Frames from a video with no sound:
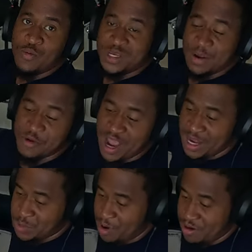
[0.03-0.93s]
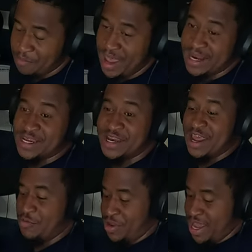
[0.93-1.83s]
What's up you guys? Welcome back.
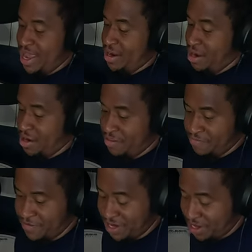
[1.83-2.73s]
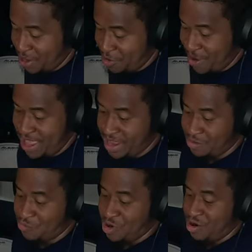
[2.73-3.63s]
Today we got another video
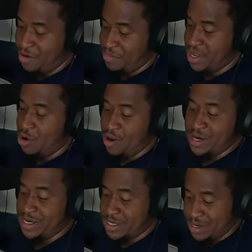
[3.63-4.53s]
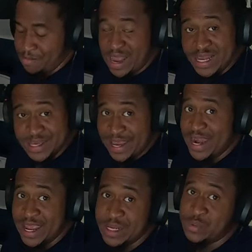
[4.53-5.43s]
and we're going to be going into my
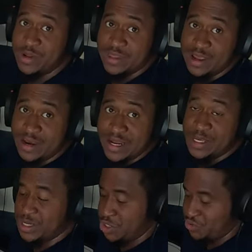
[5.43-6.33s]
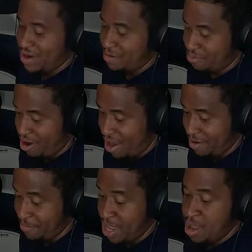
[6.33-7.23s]
settings with the Alesis Strata
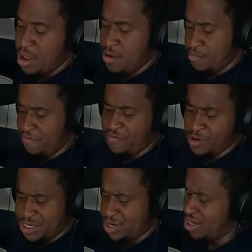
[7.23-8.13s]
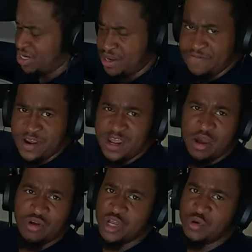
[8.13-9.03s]
Prime. Before we start today's
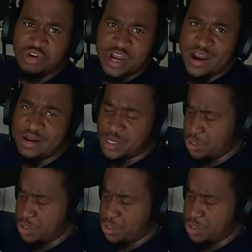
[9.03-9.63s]
video, a huge shout out to